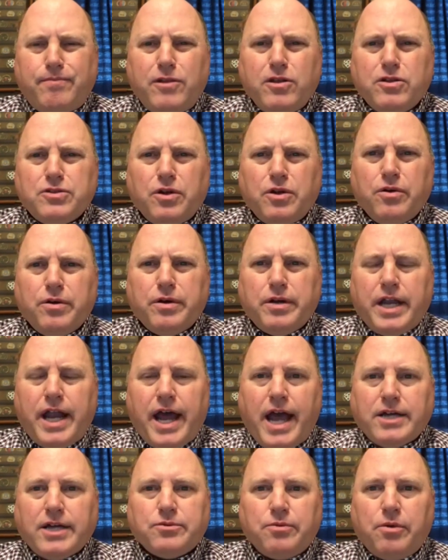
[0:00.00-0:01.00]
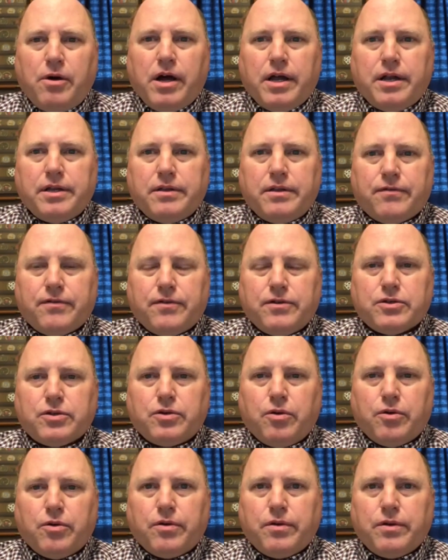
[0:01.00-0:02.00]
So in Act 1, the first
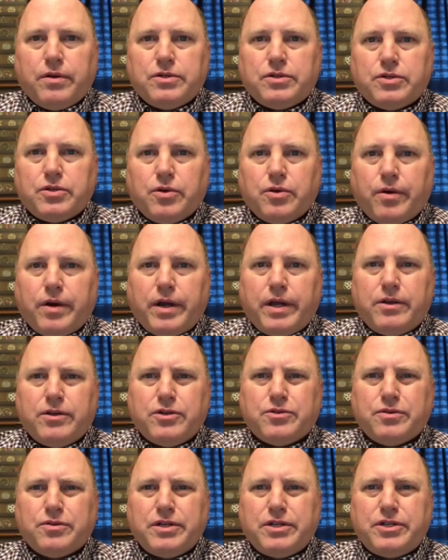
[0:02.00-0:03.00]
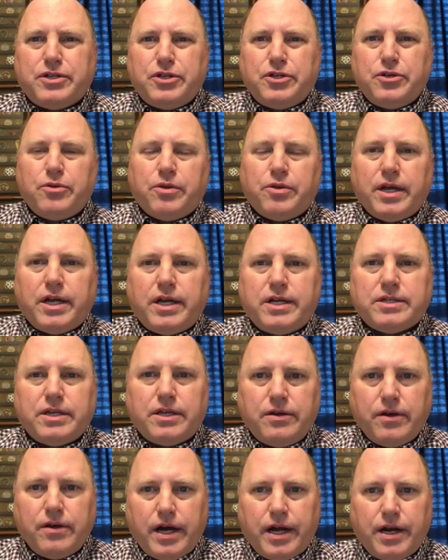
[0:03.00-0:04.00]
quarter of the story, there's really 2 things that
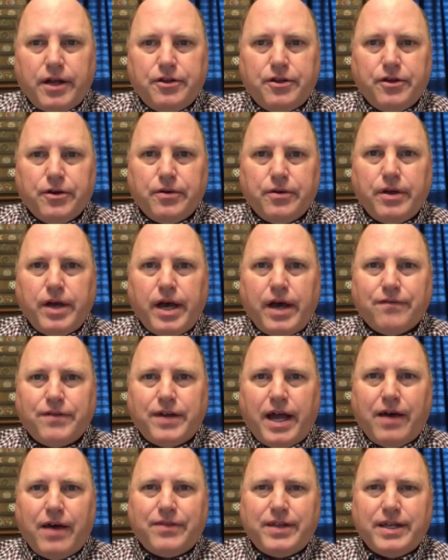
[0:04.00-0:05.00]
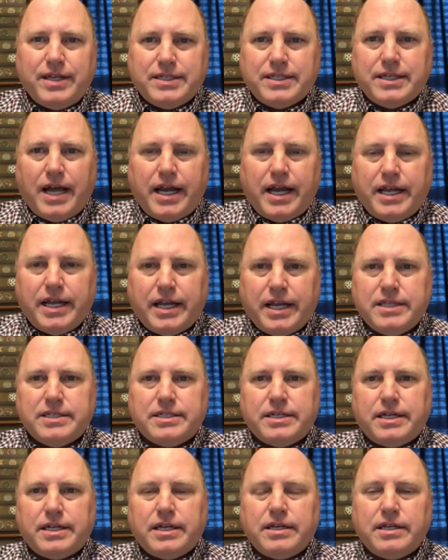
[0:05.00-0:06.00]
you got to do. You have to have the inciting
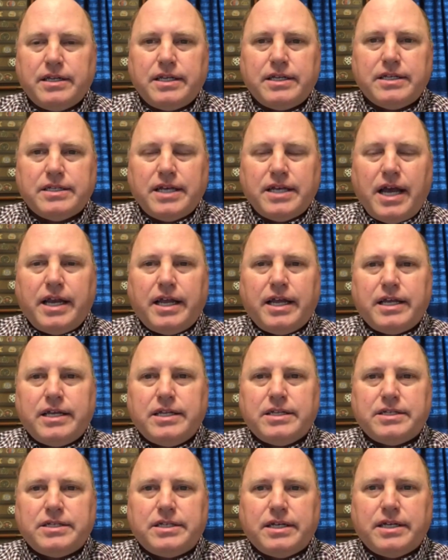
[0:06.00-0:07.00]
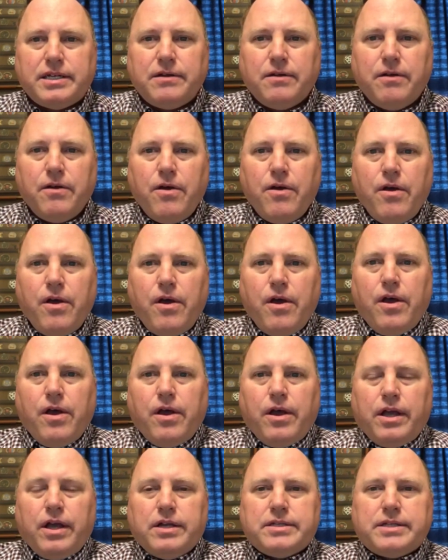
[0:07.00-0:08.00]
incident. And the inciting incident
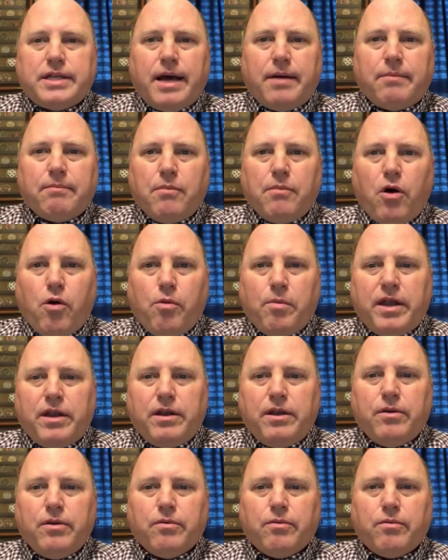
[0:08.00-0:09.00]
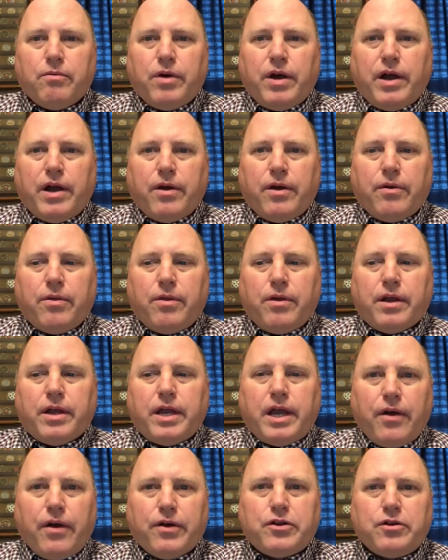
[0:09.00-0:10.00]
is that moment where the
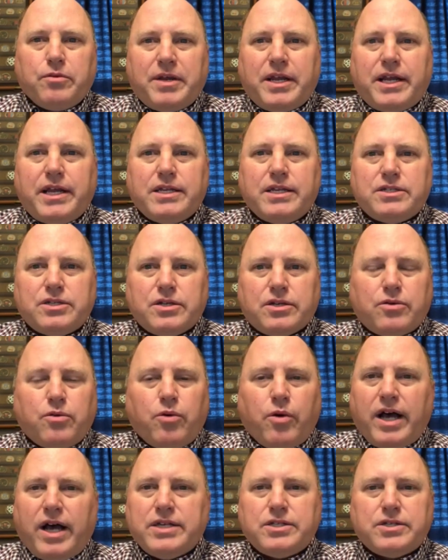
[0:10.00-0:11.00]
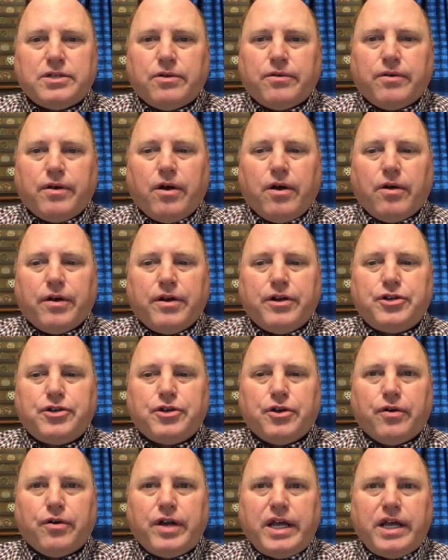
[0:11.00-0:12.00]
character begins a quest or a
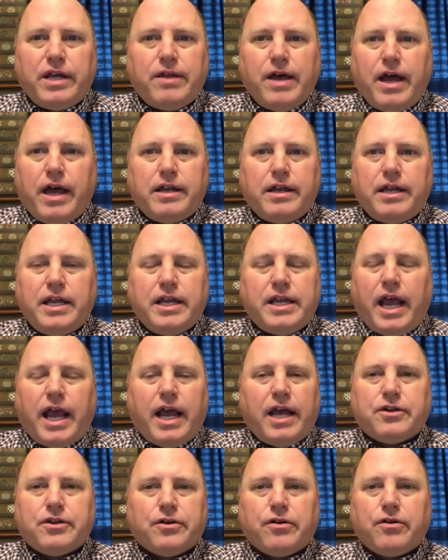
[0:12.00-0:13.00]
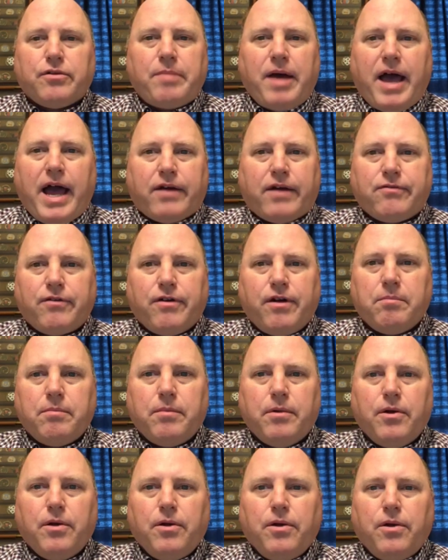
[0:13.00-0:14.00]
journey that he can't turn back from.
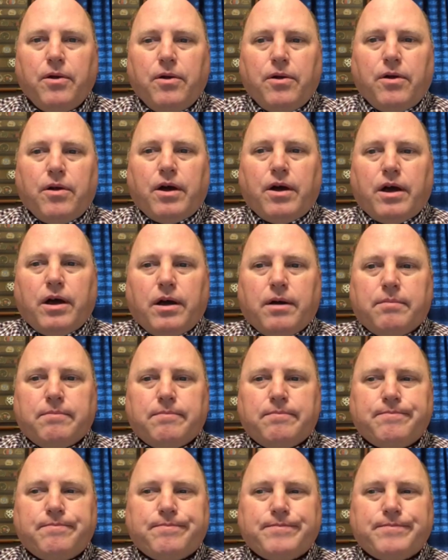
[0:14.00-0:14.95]
And